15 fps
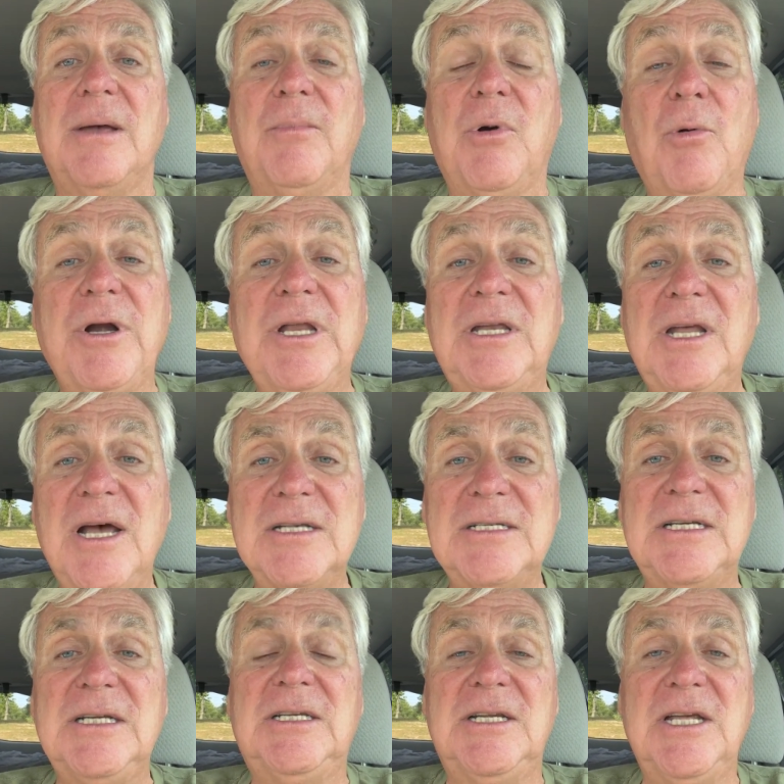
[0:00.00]
But what he does,
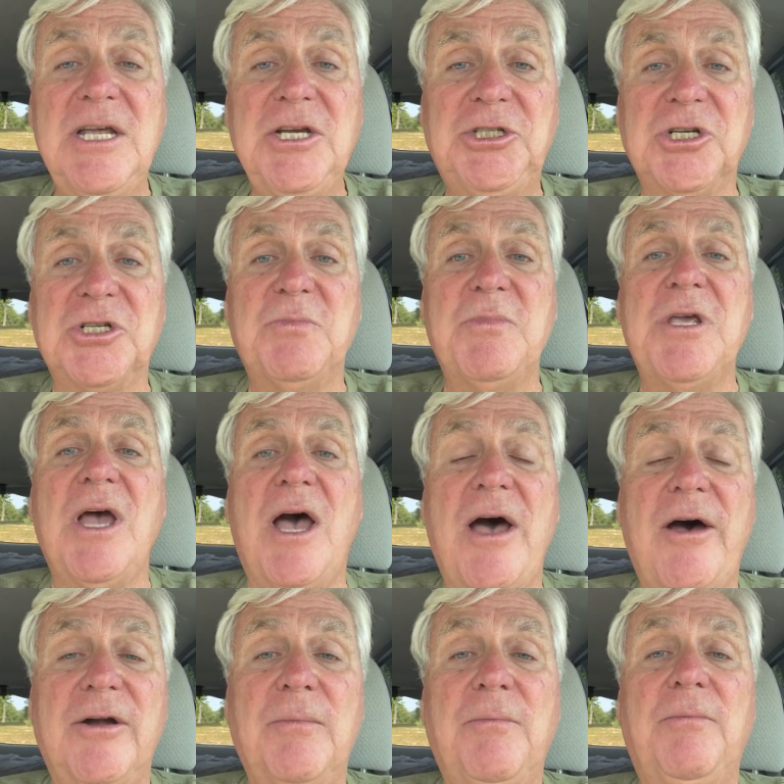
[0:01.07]
he teaches me
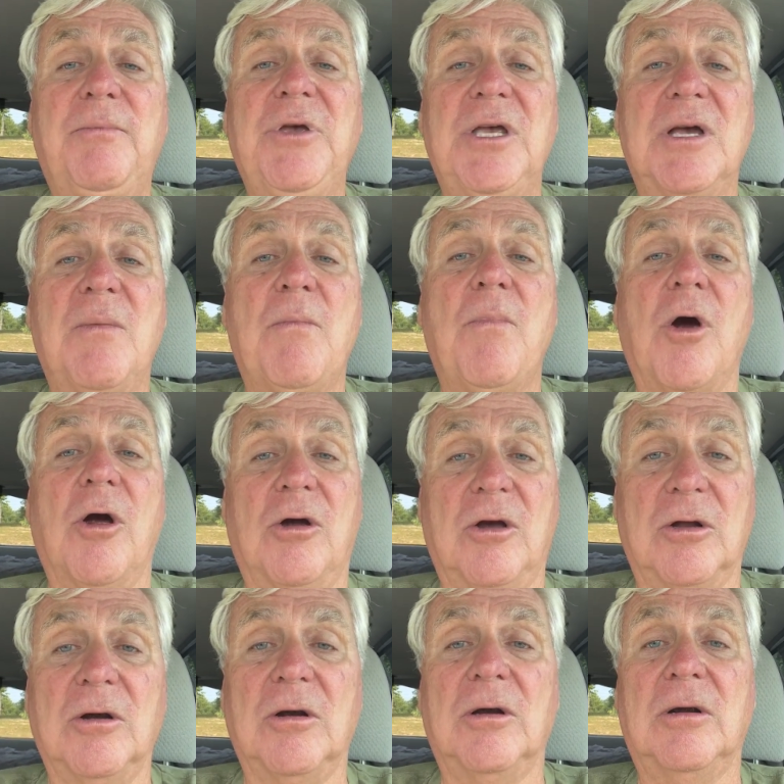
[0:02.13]
how to be a
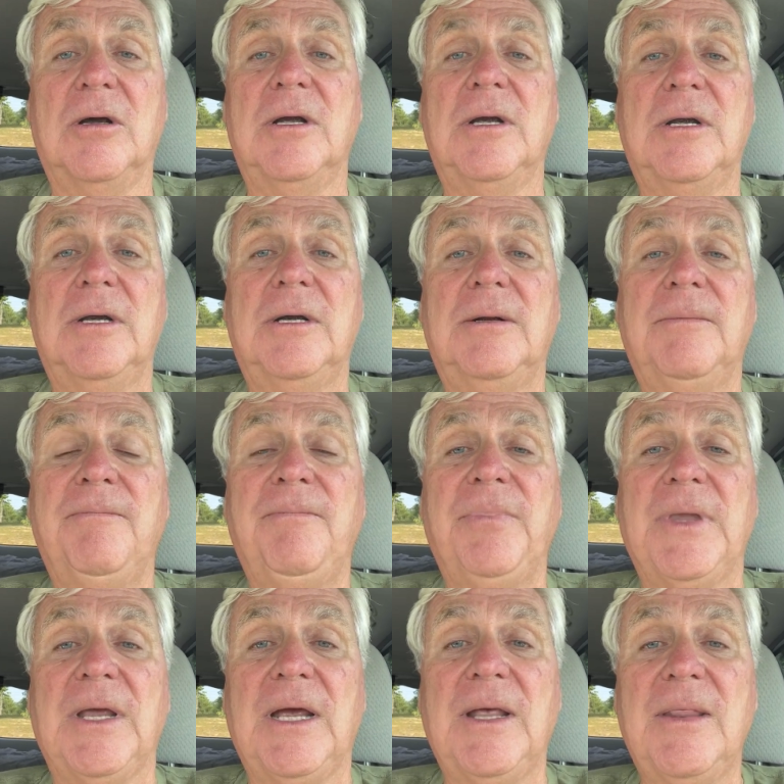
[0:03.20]
marketer.
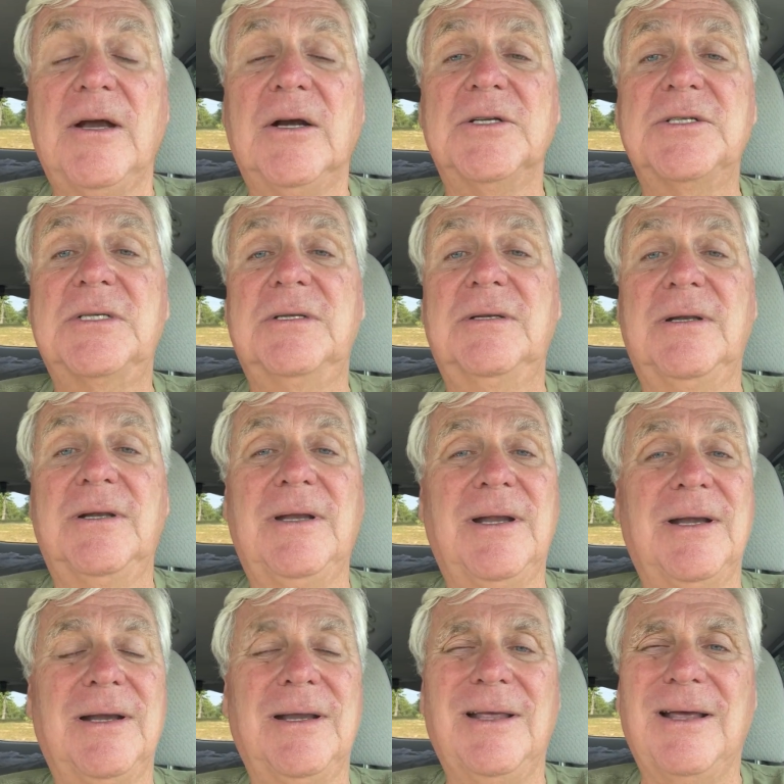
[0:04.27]
And there's,
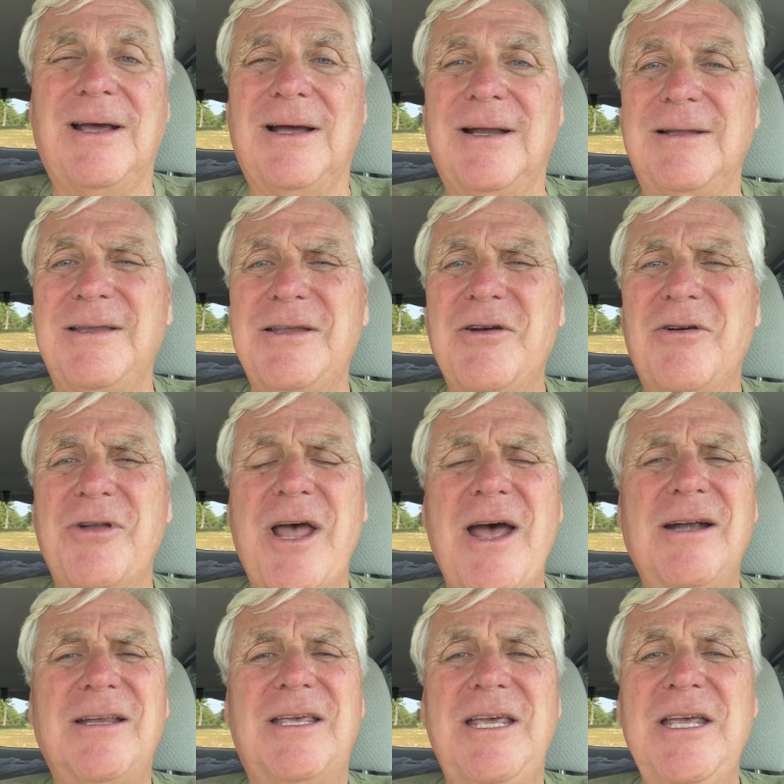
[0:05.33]
you know,
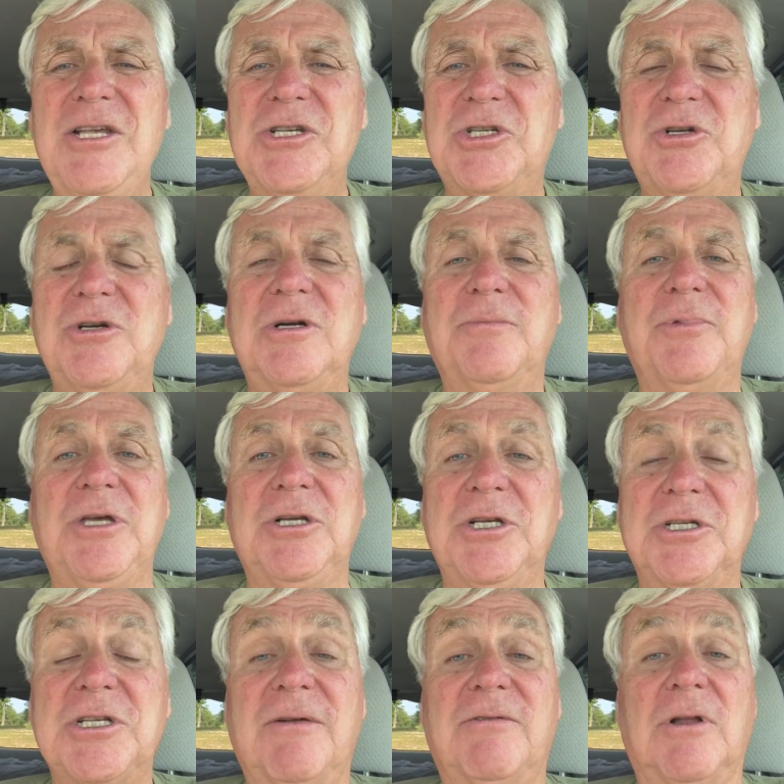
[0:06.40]
not keys to it, but you
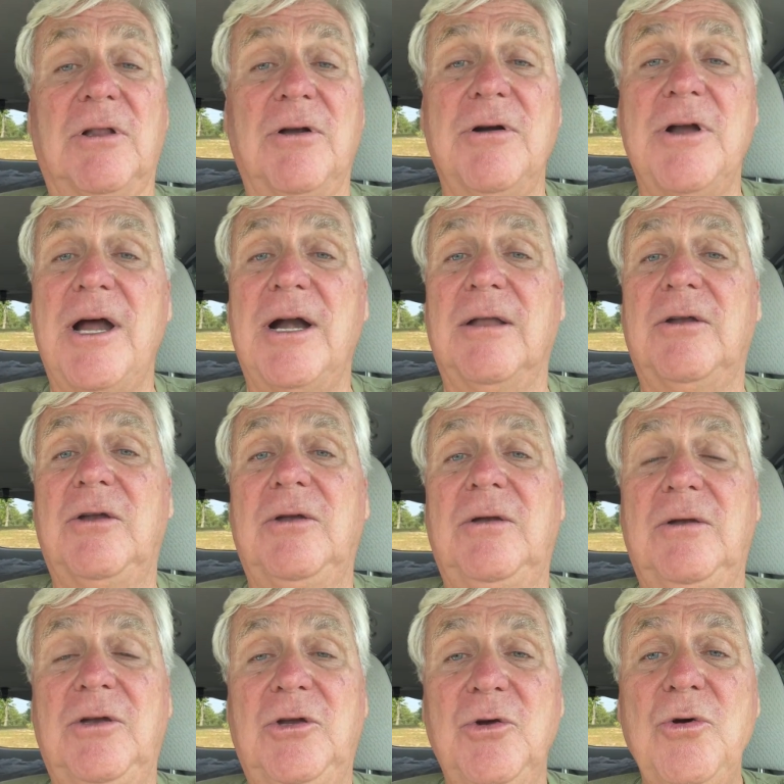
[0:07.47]
just have to learn how to
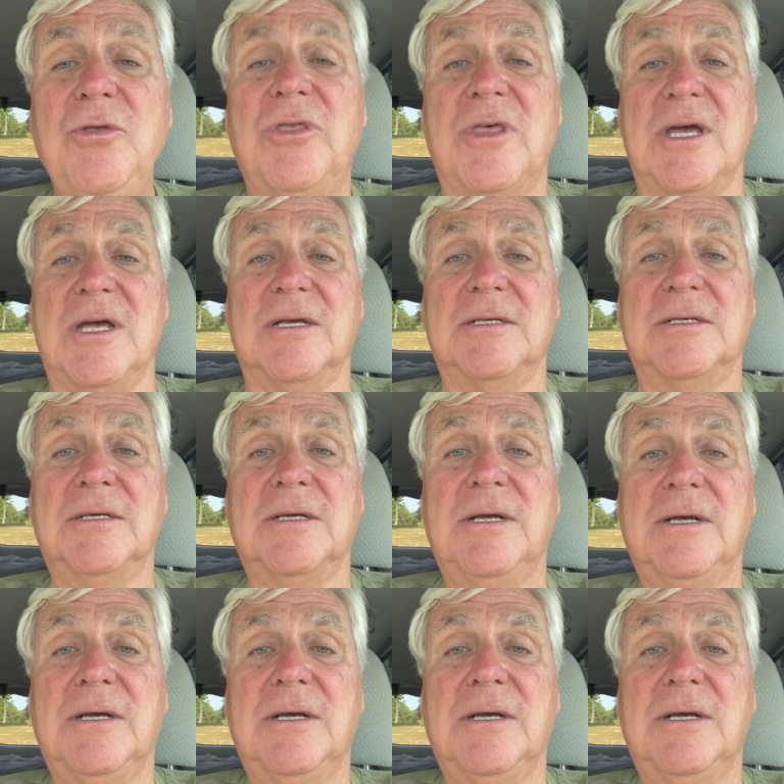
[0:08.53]
do things.